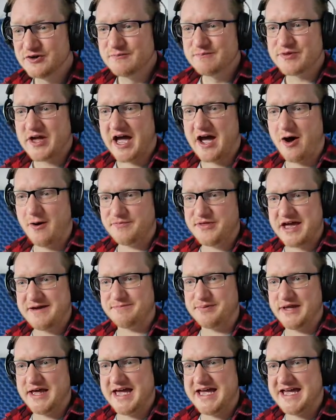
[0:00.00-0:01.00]
I hope they
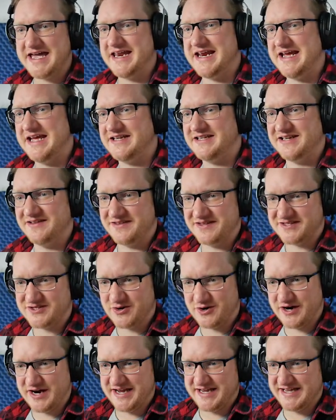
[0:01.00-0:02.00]
play it into the
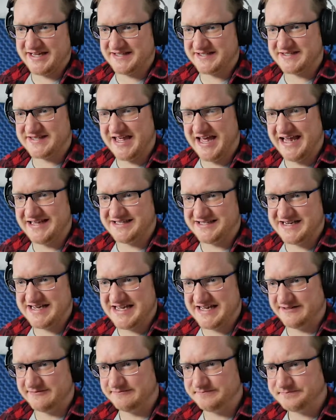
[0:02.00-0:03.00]
story, because that's
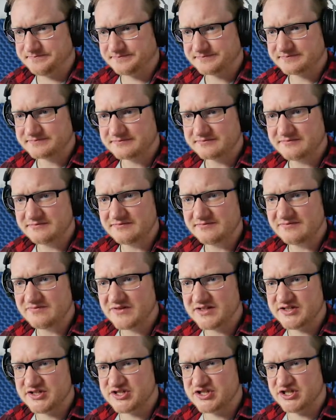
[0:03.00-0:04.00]
neat.
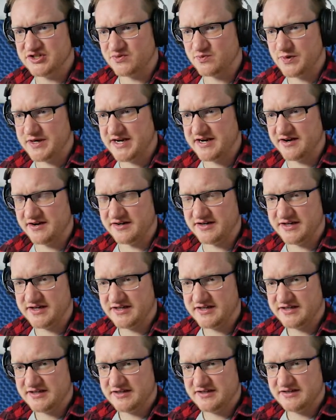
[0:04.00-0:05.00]
It's just weird.
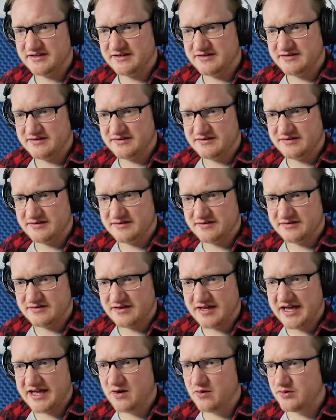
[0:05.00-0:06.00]

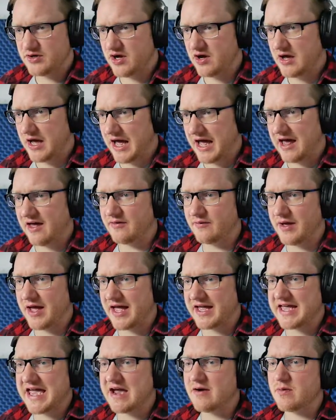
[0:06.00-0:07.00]
I don't know.
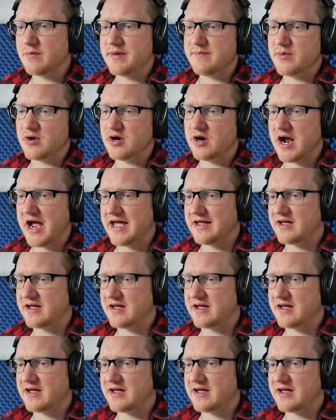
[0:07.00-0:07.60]
I can't remember. I